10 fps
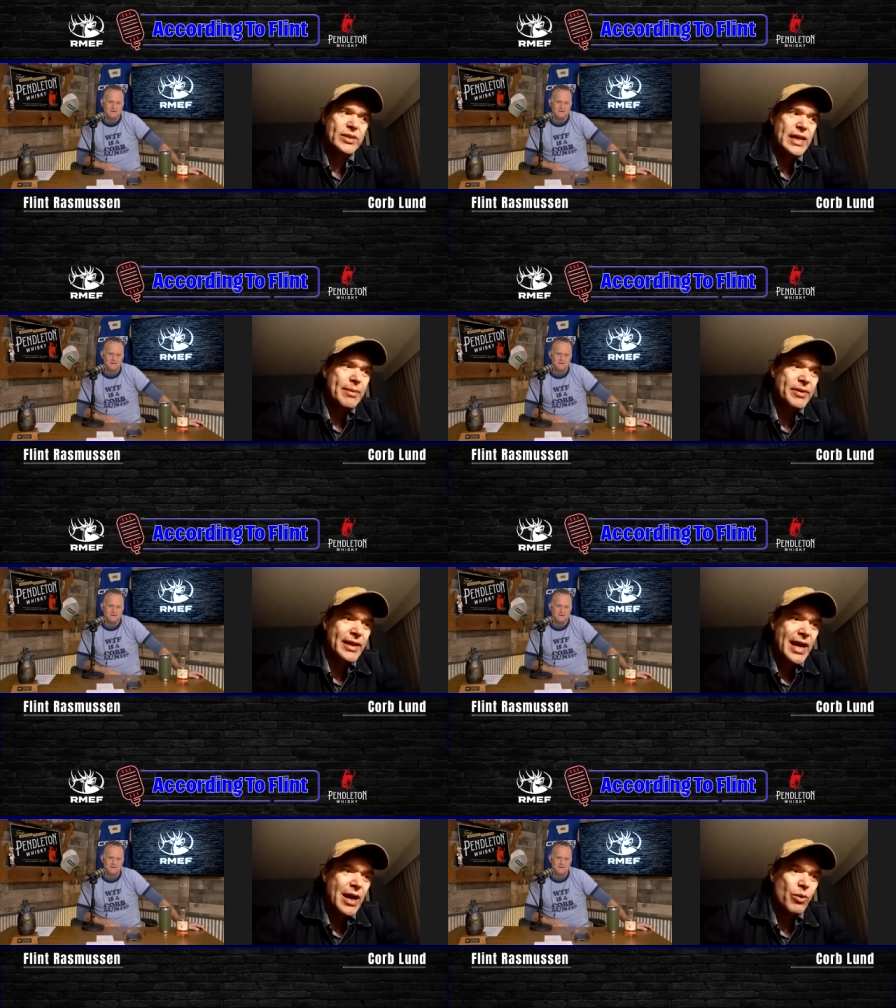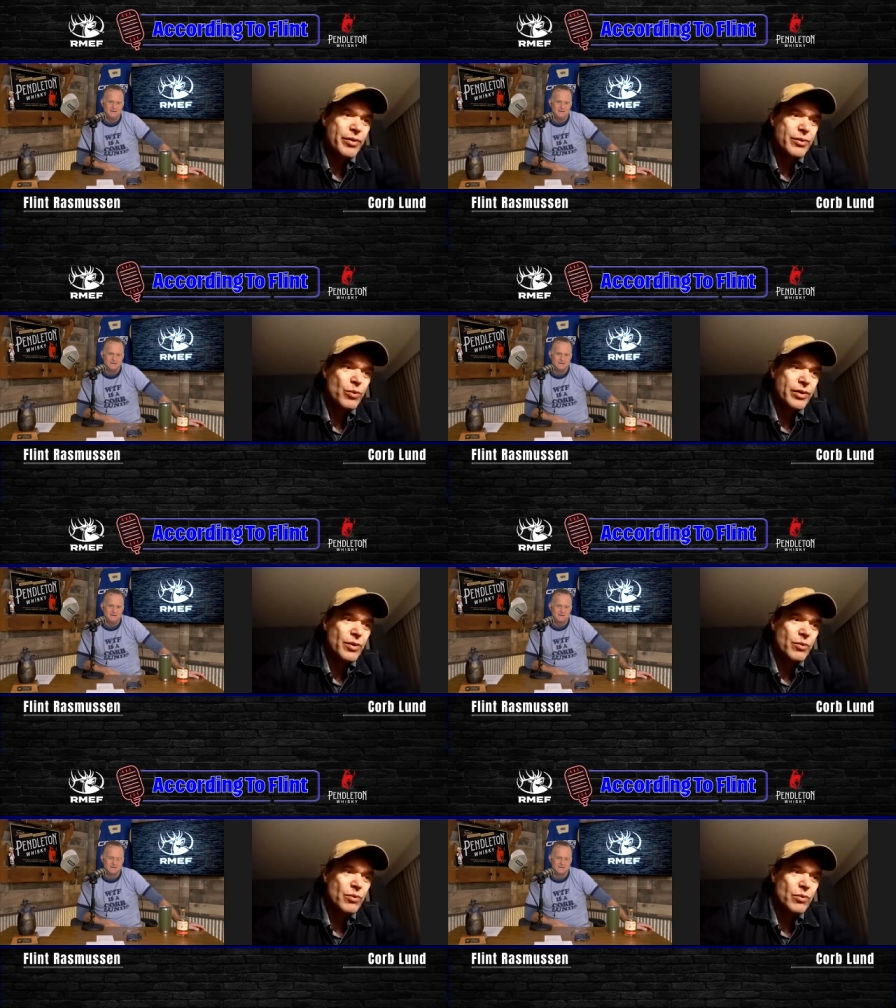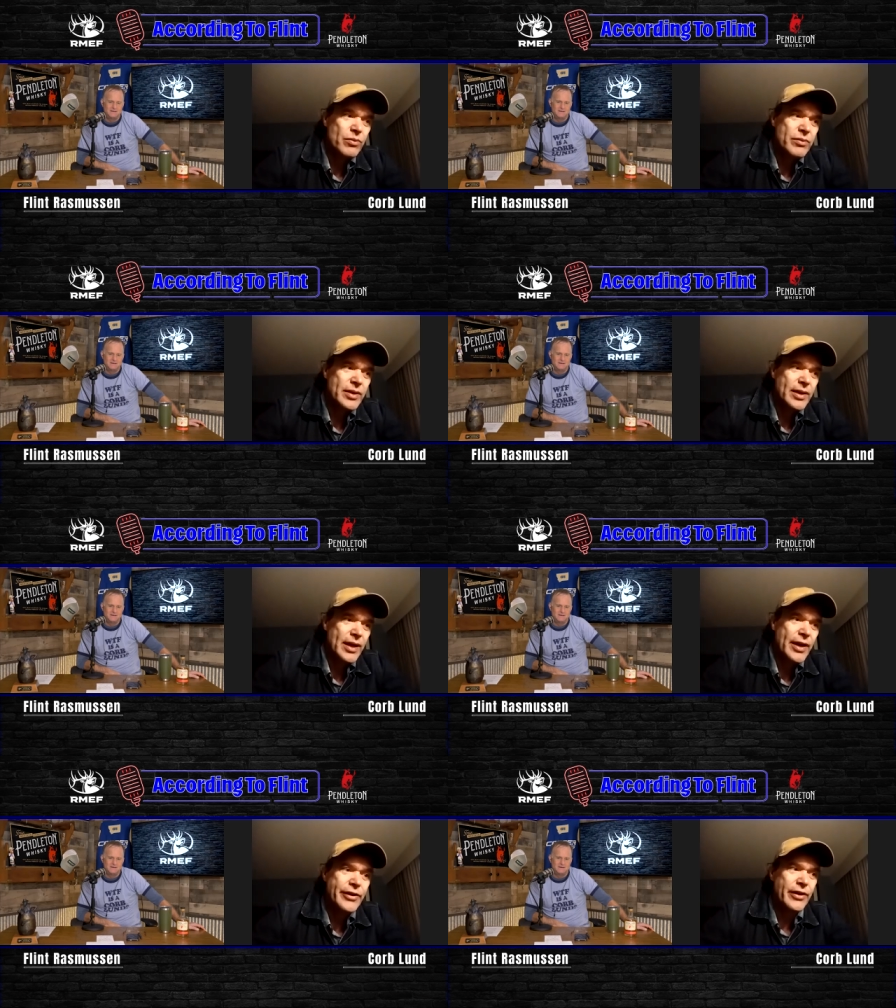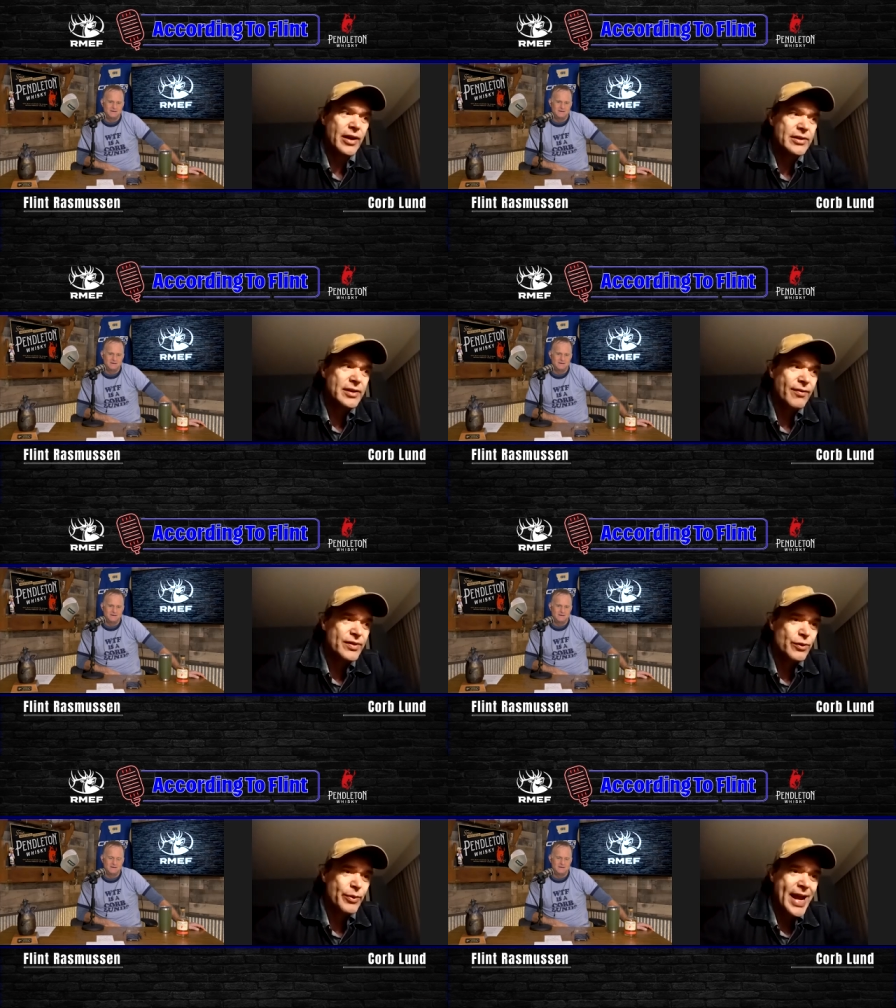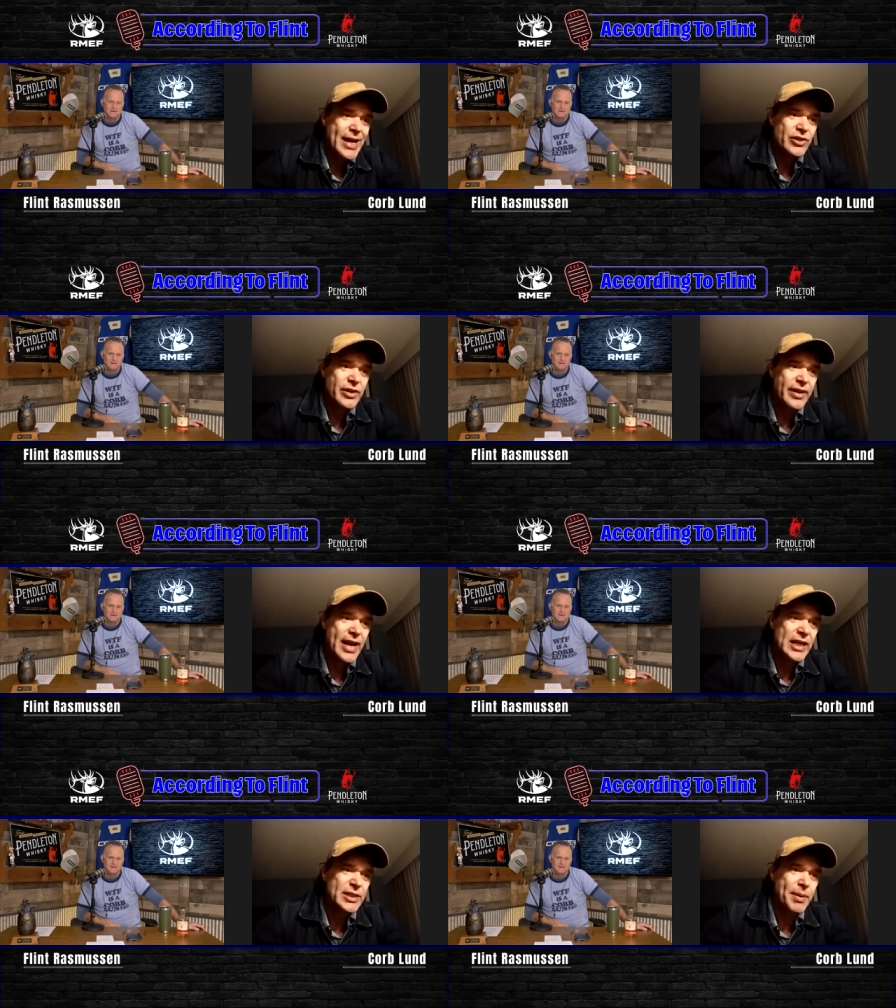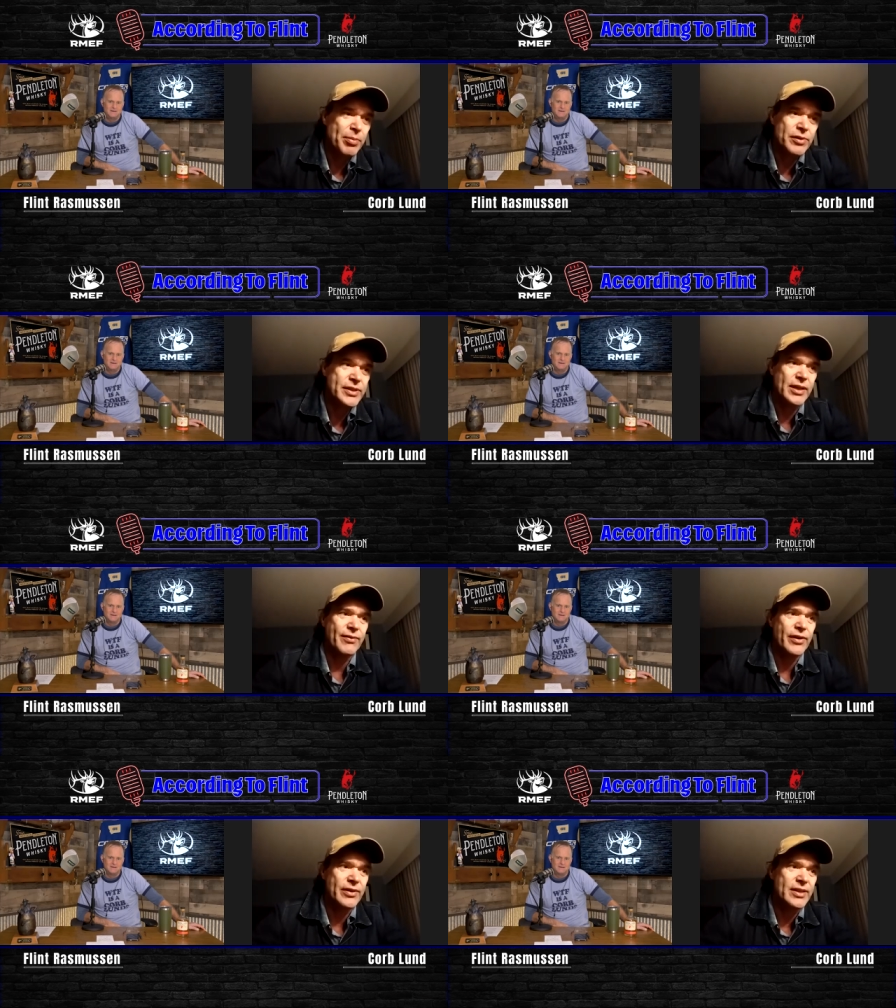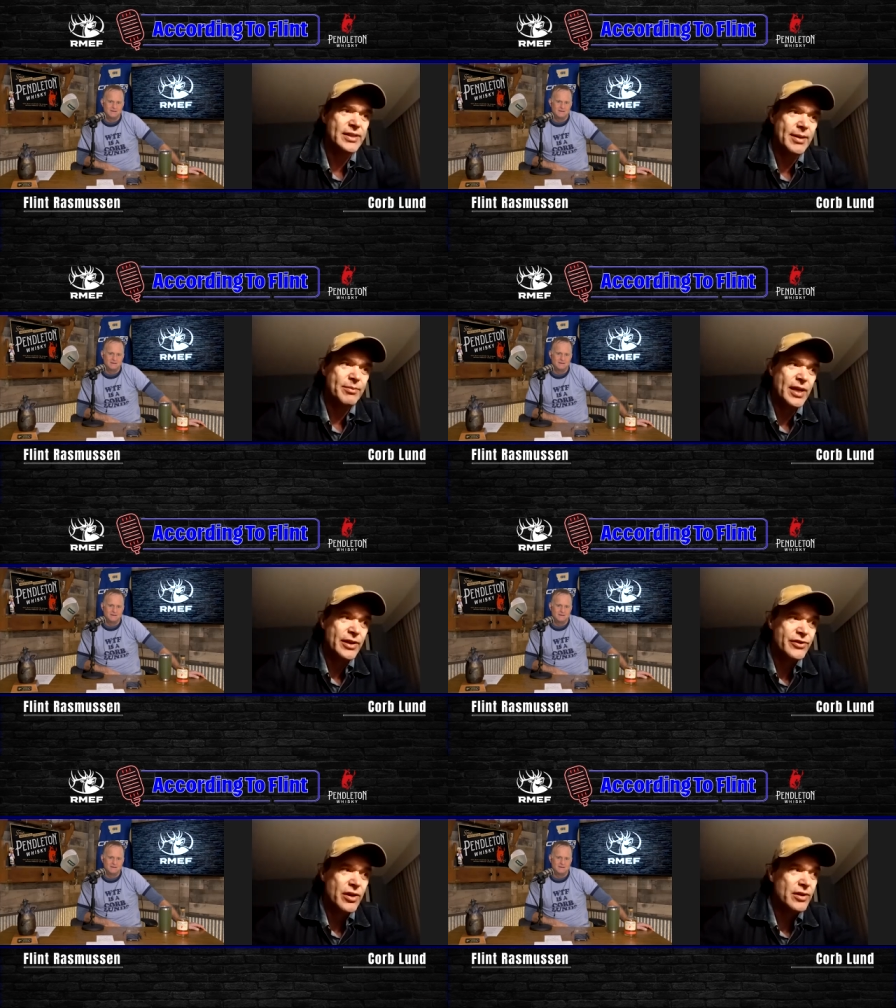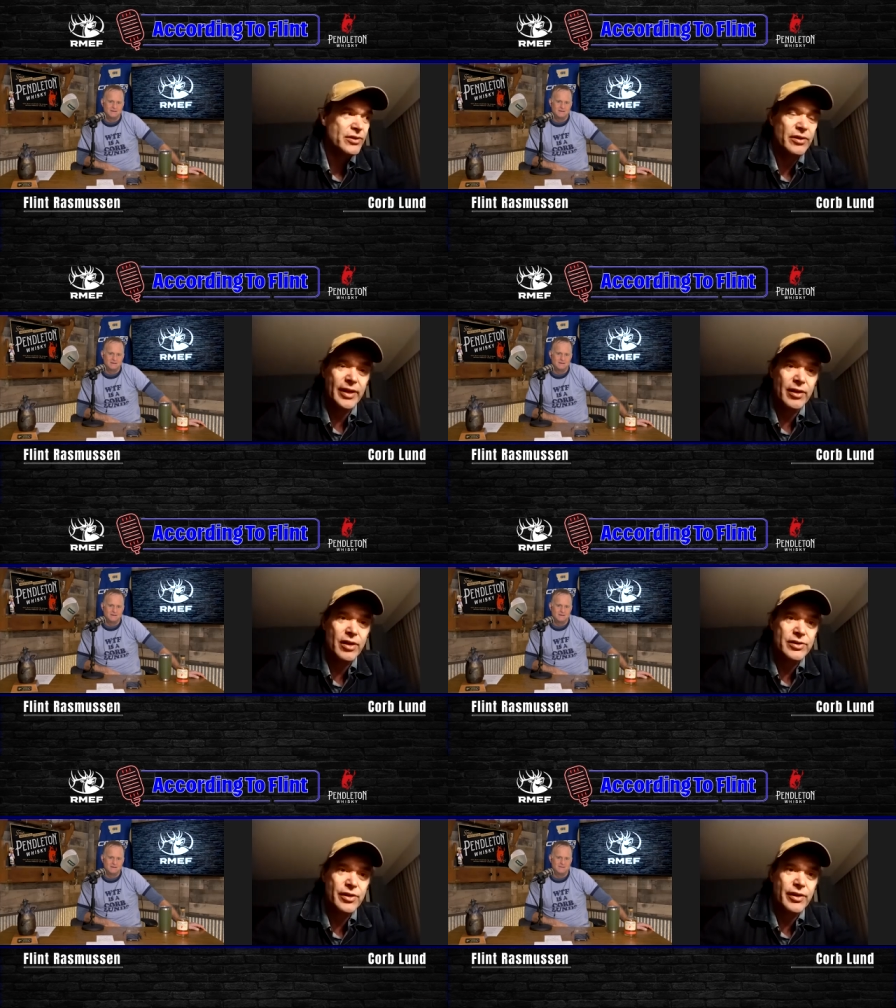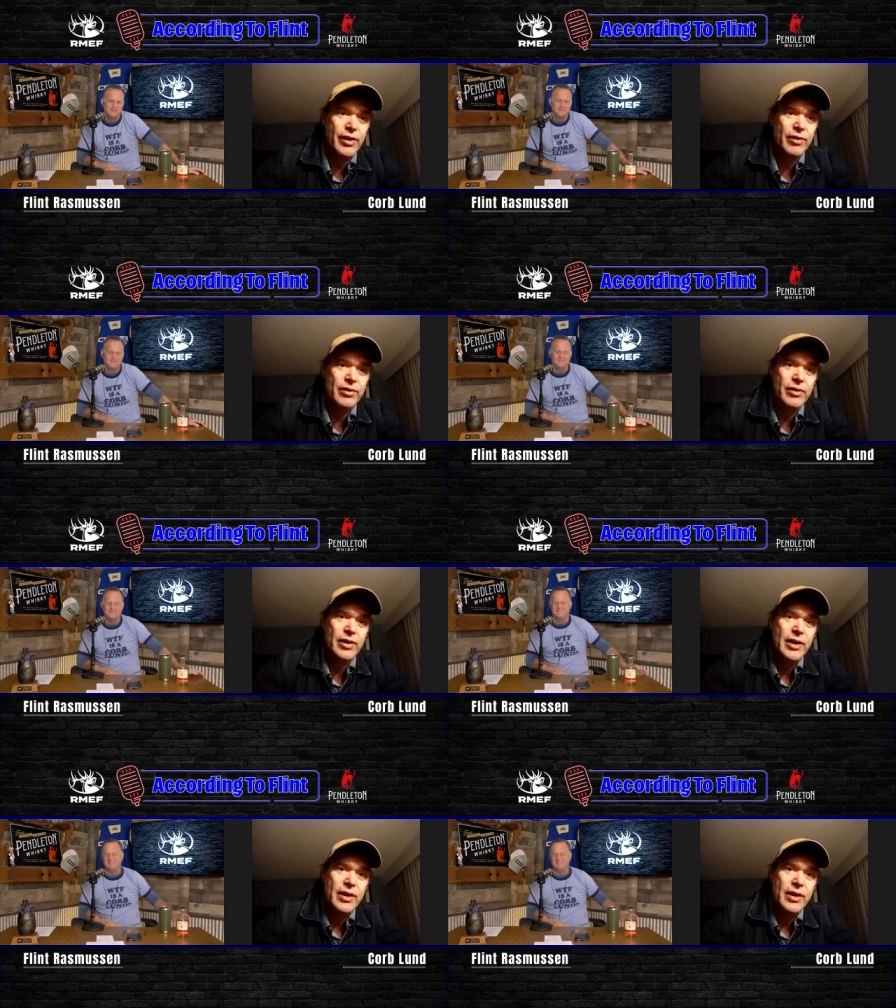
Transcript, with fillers: what's happening now with with the underground stuff is a reaction to that because people are sick of hearing the same 10 songs all day long. So they're all